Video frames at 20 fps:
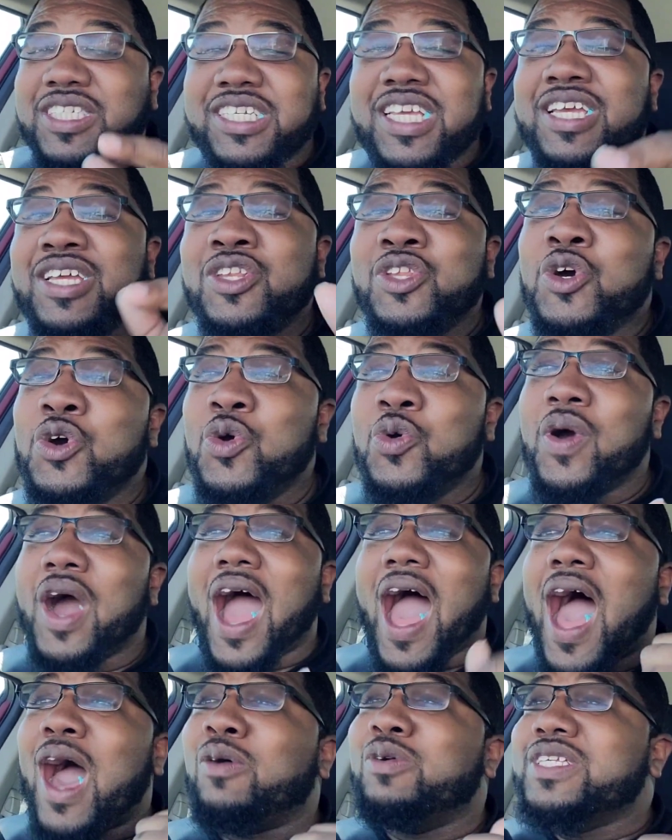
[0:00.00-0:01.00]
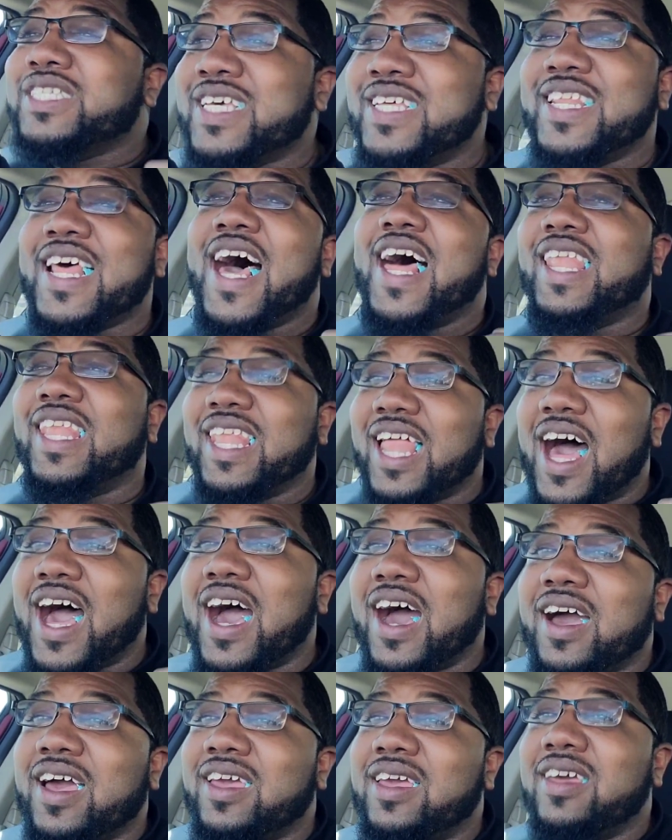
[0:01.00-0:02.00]
she knew I was in that
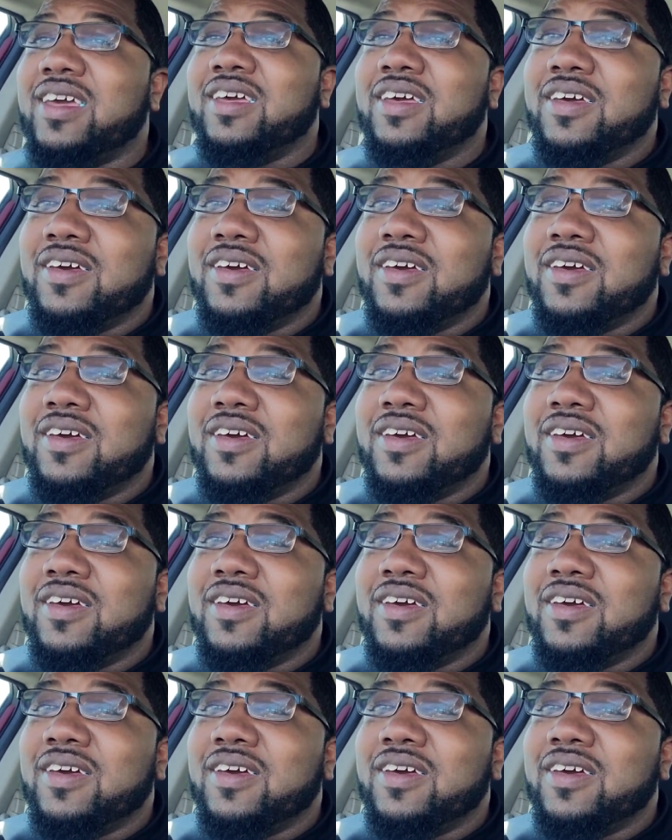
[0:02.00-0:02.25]
line